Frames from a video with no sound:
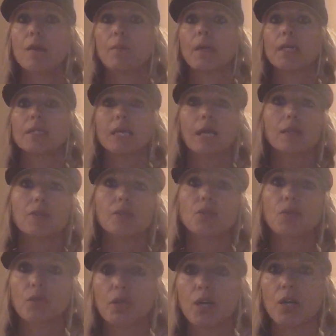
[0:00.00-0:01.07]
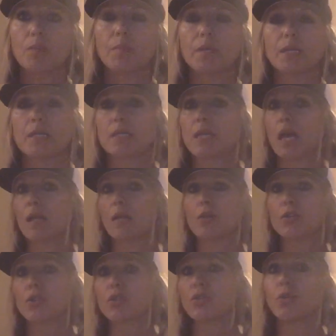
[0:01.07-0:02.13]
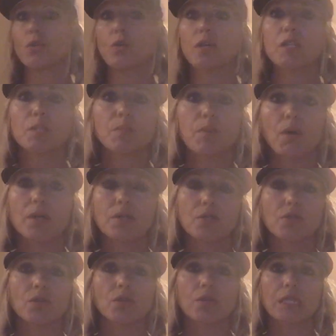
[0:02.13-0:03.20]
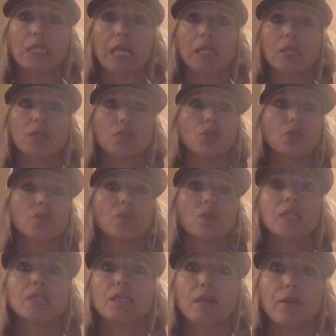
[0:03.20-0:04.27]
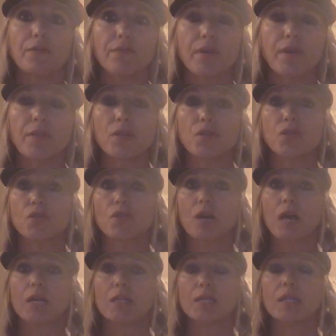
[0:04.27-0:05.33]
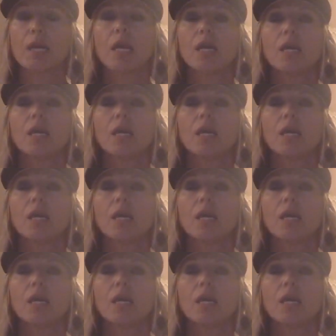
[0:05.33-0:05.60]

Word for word: but tell it to a therapist, tell it to a sponsor, tell it to a dear friend that you trust.